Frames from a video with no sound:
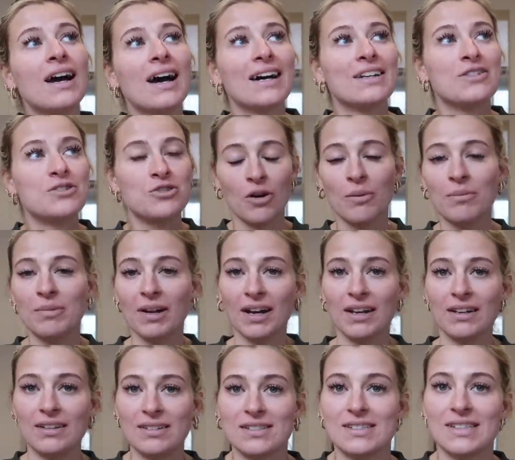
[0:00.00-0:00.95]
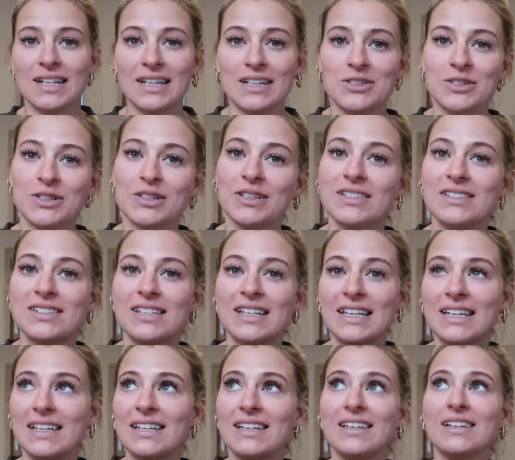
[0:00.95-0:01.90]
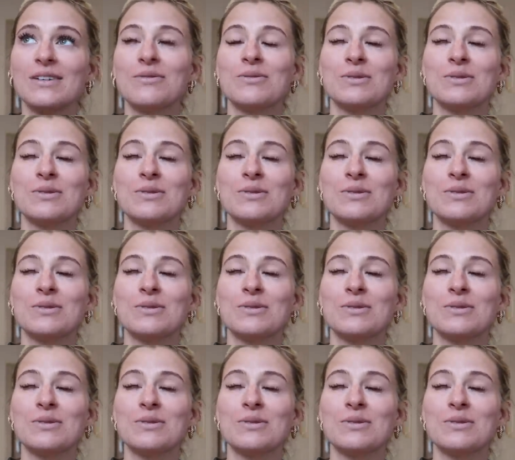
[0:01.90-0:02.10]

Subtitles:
and drop Niall at the station because he